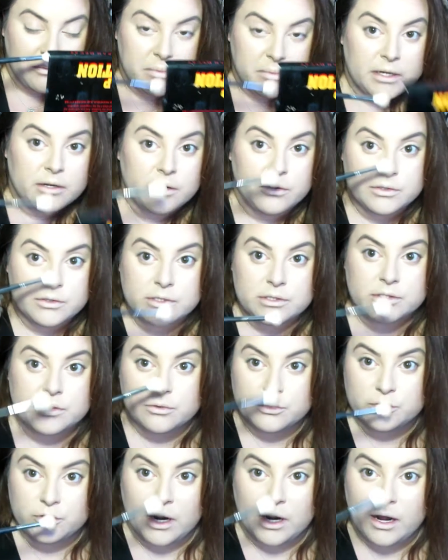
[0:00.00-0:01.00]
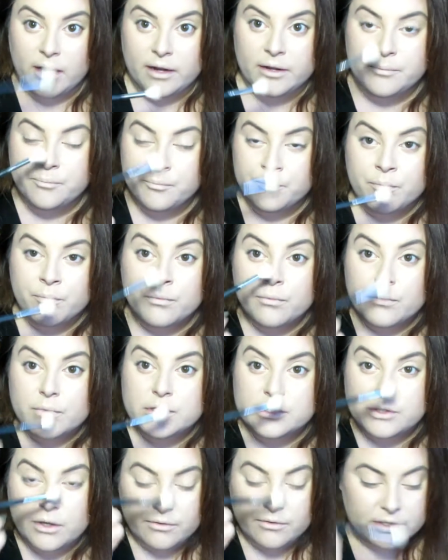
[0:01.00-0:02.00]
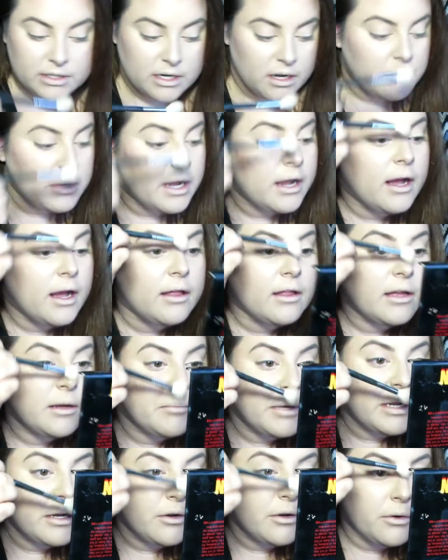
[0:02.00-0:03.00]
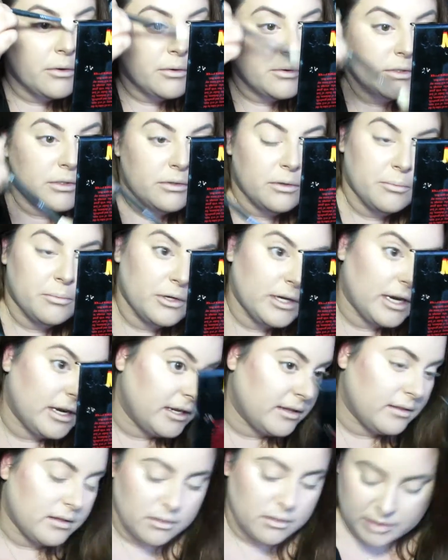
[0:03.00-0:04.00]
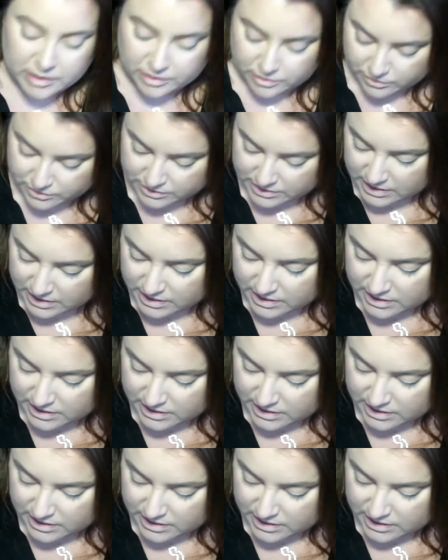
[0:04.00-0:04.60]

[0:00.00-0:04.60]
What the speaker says: of my nose is so dry. So every time I highlight my nose or put anything on my nose,